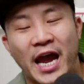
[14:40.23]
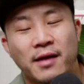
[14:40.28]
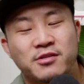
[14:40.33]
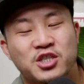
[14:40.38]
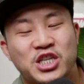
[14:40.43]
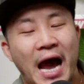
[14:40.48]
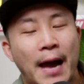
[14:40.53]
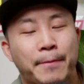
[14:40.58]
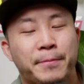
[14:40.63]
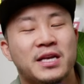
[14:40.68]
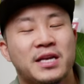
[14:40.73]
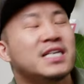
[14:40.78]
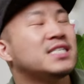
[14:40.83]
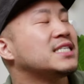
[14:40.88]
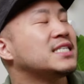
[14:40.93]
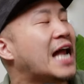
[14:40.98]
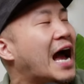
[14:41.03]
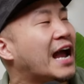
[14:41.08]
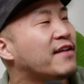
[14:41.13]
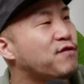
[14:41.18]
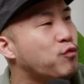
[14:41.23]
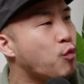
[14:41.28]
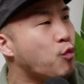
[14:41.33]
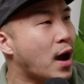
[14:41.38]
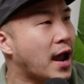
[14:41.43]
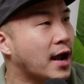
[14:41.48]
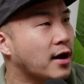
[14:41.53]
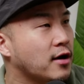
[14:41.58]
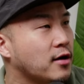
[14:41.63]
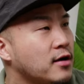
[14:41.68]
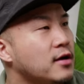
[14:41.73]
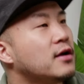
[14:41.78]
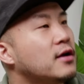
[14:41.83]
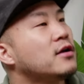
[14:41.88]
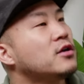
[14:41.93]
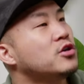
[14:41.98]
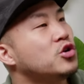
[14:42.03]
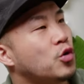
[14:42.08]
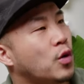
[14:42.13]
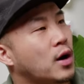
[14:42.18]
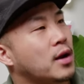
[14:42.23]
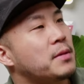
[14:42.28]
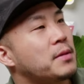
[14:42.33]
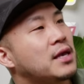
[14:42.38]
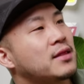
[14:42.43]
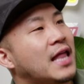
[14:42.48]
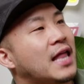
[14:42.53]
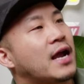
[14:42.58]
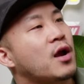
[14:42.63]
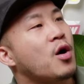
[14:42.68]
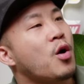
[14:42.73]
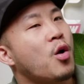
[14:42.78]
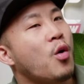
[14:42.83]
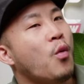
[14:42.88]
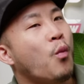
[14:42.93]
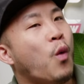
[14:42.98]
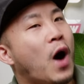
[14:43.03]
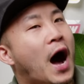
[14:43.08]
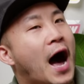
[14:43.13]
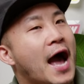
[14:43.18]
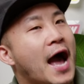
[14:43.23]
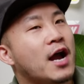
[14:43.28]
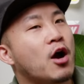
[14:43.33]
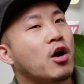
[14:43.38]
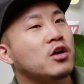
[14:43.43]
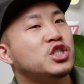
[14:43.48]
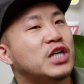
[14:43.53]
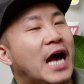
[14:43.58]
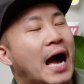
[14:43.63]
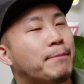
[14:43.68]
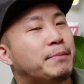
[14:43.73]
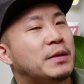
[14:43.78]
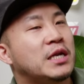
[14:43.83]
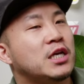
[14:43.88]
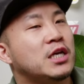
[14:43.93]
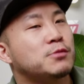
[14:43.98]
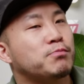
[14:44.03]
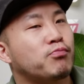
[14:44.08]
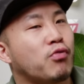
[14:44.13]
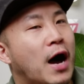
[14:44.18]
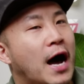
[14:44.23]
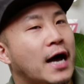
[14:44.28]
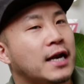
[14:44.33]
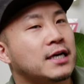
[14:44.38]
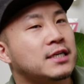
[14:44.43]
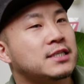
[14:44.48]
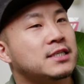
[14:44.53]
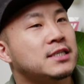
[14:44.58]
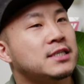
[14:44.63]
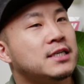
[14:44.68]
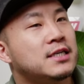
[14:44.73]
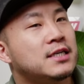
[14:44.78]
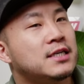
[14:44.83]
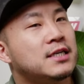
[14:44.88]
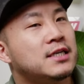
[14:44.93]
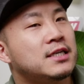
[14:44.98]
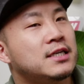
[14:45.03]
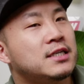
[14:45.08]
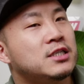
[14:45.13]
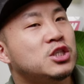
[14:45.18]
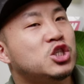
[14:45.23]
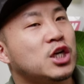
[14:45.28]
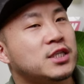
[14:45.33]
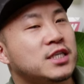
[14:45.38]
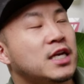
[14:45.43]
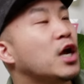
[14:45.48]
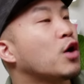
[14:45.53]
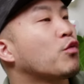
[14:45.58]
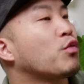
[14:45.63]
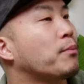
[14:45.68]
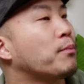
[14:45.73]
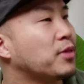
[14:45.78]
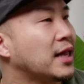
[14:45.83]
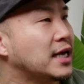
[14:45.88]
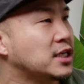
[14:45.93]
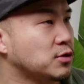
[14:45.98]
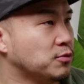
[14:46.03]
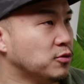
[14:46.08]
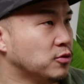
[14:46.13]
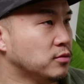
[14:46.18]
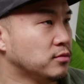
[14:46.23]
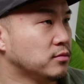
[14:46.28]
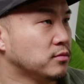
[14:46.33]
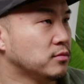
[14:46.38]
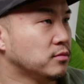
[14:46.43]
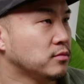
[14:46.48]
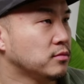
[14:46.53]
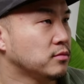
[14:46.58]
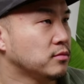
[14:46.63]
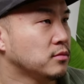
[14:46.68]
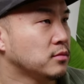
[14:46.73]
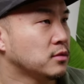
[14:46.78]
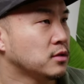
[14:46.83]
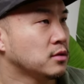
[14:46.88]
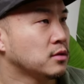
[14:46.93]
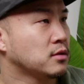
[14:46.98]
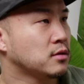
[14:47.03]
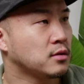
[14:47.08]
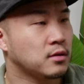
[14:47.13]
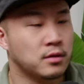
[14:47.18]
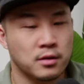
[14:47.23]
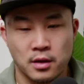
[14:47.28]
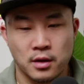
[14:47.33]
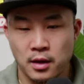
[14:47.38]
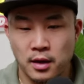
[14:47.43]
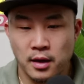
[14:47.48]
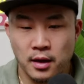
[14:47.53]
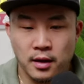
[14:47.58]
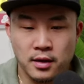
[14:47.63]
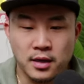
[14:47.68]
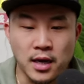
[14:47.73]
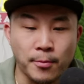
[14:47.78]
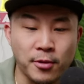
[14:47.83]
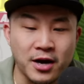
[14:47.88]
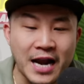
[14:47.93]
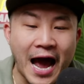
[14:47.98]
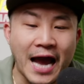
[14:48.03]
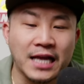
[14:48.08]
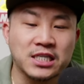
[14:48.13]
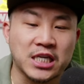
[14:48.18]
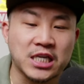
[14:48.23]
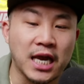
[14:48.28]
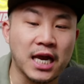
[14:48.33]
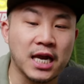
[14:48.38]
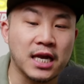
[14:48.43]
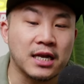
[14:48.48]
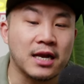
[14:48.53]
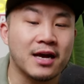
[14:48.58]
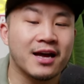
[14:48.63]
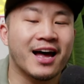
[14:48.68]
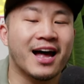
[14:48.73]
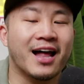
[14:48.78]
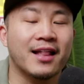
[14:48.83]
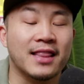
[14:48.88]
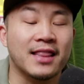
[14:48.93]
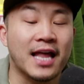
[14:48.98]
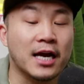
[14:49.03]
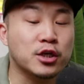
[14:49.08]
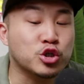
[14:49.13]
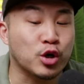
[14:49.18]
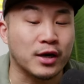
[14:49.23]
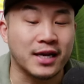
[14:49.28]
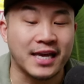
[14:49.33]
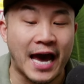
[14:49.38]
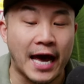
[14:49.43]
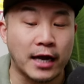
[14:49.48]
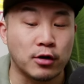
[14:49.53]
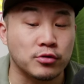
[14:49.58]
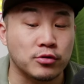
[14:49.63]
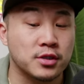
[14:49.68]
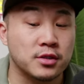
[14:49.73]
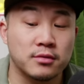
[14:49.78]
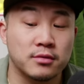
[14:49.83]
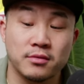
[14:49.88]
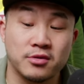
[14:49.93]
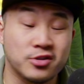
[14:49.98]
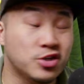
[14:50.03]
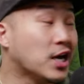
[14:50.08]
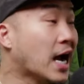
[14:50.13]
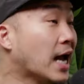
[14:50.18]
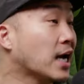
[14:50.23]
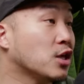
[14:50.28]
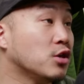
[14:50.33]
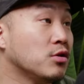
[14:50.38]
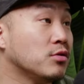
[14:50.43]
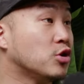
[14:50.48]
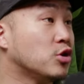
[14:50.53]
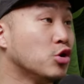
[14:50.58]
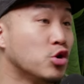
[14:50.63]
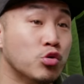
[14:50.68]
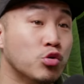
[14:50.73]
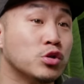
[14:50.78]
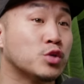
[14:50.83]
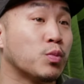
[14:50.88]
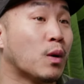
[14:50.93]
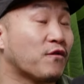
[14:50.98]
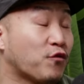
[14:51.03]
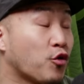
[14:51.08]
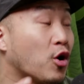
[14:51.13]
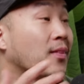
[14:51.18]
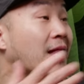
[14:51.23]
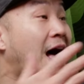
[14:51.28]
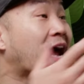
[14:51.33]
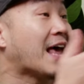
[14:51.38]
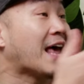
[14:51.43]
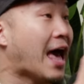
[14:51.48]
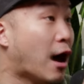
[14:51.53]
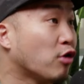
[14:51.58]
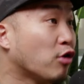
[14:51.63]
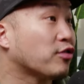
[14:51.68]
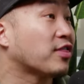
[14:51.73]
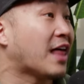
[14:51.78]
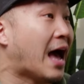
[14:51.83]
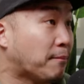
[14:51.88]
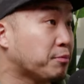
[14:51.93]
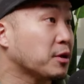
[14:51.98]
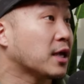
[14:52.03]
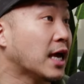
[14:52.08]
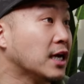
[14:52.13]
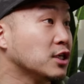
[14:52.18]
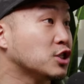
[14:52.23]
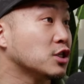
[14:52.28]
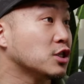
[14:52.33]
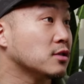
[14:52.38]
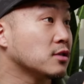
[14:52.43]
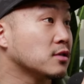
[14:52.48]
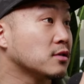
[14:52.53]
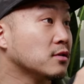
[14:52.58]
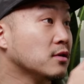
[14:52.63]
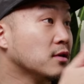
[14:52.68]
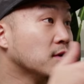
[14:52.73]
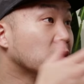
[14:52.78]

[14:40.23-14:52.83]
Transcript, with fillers: Japanese knifeware. You know what I mean? Like, why are Japanese products just irreplaceable? Number 19, electric kettles. You use one for a lot of health applications.